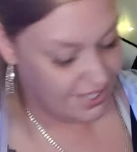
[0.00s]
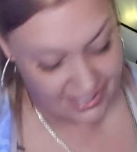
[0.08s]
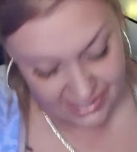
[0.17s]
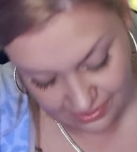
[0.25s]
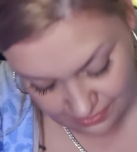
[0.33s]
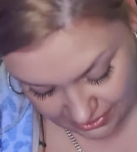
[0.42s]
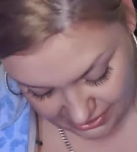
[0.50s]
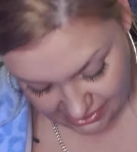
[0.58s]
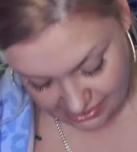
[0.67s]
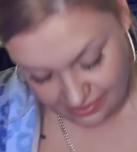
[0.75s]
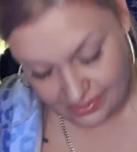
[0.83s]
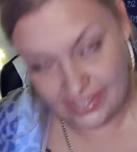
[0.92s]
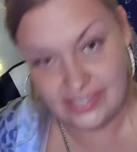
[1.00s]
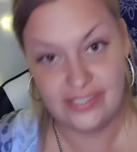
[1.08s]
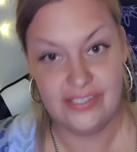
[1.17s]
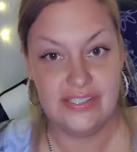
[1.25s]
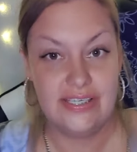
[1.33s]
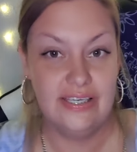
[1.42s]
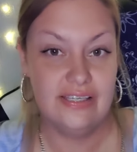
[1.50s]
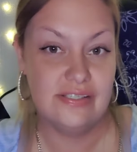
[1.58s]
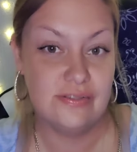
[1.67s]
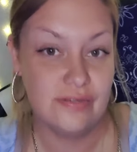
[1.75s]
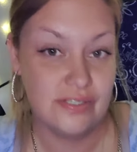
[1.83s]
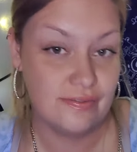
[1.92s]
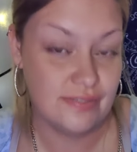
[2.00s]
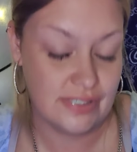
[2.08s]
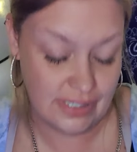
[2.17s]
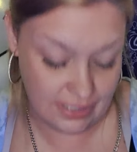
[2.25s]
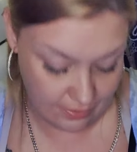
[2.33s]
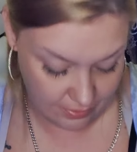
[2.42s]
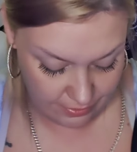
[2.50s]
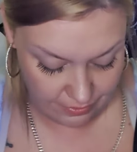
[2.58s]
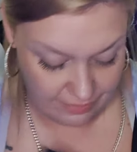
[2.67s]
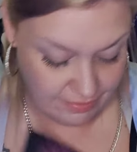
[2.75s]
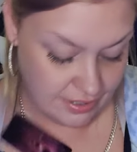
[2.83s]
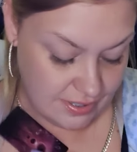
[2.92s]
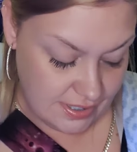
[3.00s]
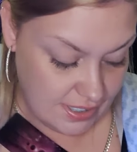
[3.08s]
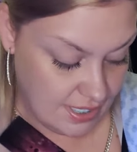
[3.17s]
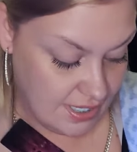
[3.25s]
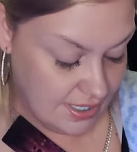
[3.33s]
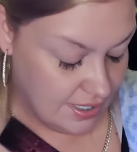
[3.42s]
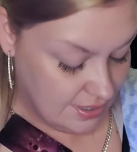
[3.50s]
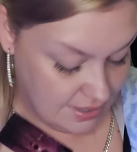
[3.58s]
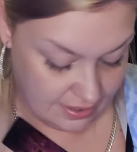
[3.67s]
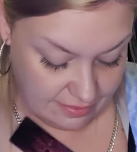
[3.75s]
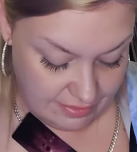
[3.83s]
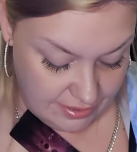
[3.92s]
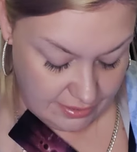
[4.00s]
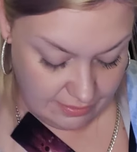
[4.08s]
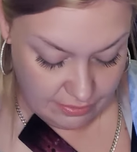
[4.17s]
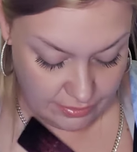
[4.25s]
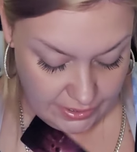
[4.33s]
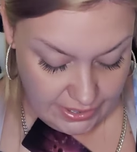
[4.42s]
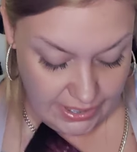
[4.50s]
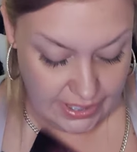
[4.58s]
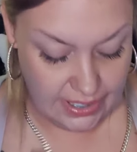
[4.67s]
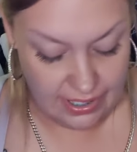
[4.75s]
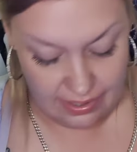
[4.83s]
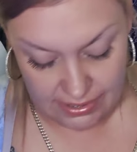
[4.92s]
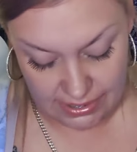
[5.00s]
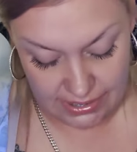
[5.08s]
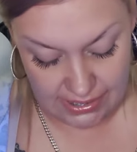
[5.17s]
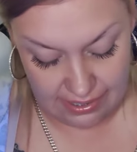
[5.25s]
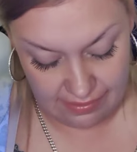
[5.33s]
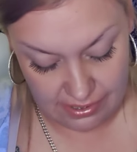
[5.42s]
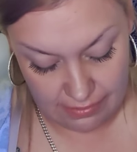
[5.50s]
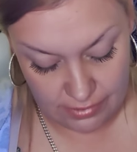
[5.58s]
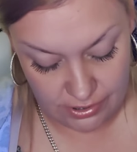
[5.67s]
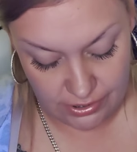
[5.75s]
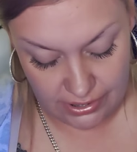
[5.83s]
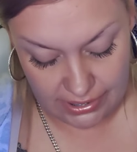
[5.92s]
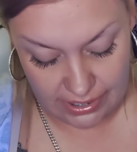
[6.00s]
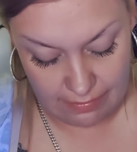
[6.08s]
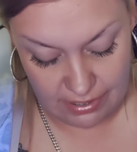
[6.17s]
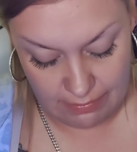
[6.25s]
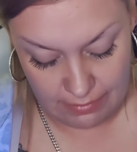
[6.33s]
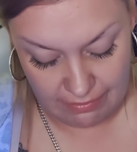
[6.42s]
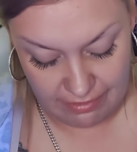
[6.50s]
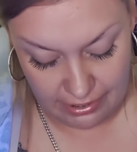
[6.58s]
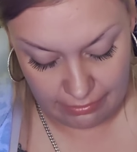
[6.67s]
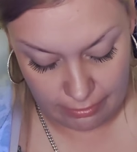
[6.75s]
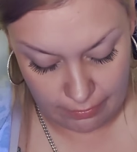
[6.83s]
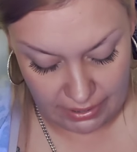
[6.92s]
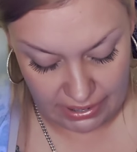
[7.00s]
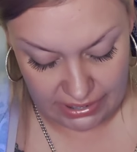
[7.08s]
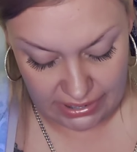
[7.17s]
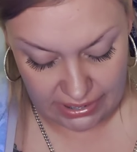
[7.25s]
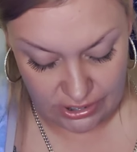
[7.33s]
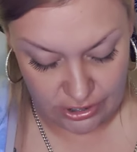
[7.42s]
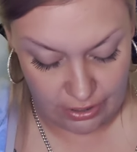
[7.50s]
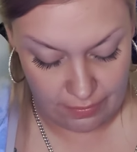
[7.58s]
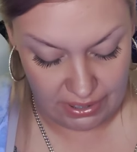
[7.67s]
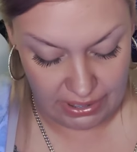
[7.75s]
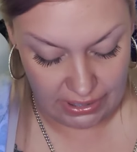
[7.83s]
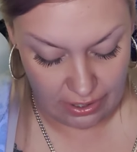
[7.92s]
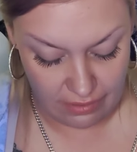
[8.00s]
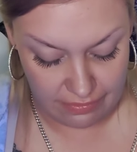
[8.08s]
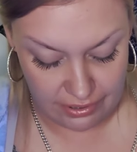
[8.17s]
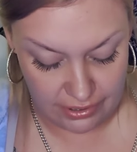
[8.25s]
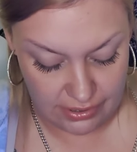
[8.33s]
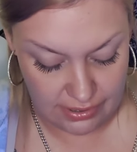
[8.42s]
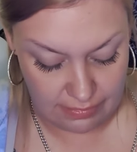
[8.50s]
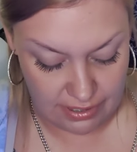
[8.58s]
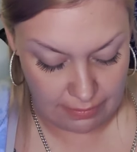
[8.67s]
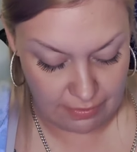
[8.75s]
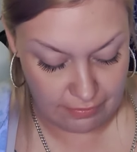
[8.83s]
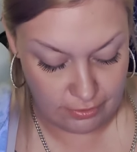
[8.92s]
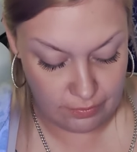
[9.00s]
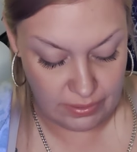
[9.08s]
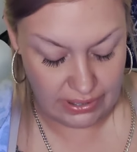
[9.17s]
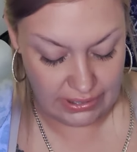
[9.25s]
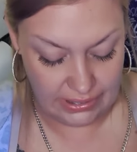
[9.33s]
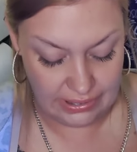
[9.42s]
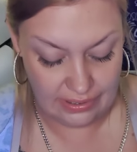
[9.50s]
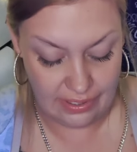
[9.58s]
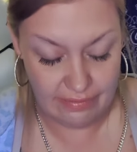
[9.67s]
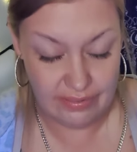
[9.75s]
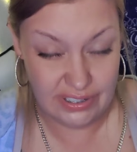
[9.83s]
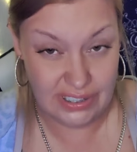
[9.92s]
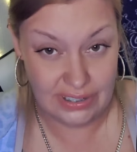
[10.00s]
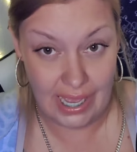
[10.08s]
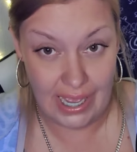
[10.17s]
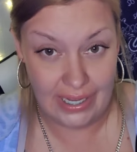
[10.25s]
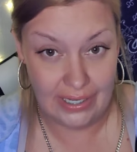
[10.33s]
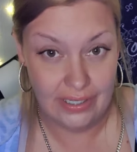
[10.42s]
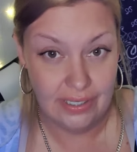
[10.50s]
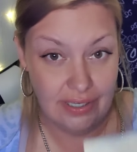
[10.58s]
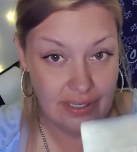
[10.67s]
Yes, it was. Okay, so this King of Swords was going to go in the reverse until it fell on the floor. I was going to say, if someone's trying to come in and be very romantic and charming and offer you some type of new beginning in love, it's a lie.